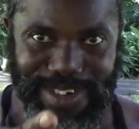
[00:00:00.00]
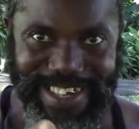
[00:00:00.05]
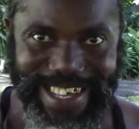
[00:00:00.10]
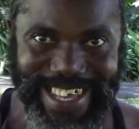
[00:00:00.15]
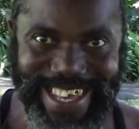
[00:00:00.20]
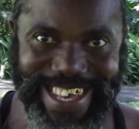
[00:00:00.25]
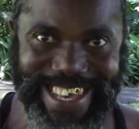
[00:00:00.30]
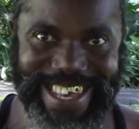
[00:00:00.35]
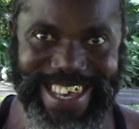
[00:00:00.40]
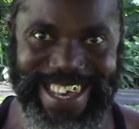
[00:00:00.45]

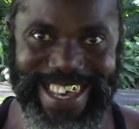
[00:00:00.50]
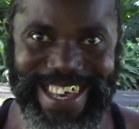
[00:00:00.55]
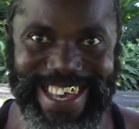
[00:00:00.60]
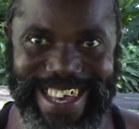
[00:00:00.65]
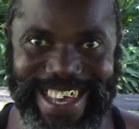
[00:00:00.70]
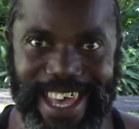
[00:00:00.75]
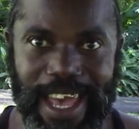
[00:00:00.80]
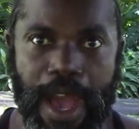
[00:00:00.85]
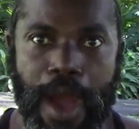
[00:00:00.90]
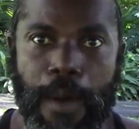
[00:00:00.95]

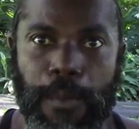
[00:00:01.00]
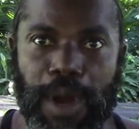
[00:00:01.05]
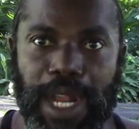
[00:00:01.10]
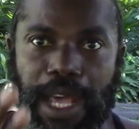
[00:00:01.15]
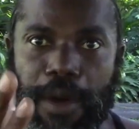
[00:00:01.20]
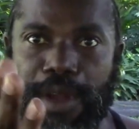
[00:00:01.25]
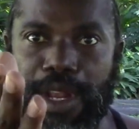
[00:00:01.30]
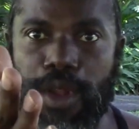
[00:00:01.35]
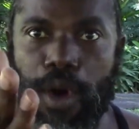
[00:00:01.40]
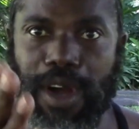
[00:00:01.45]
But
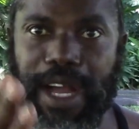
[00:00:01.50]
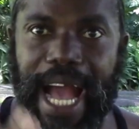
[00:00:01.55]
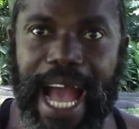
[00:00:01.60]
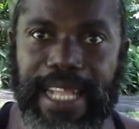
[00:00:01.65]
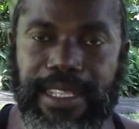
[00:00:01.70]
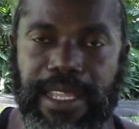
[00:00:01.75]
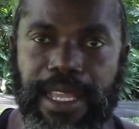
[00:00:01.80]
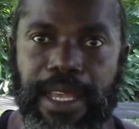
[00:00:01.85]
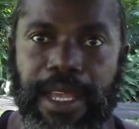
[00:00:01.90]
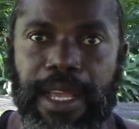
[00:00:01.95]
let me look at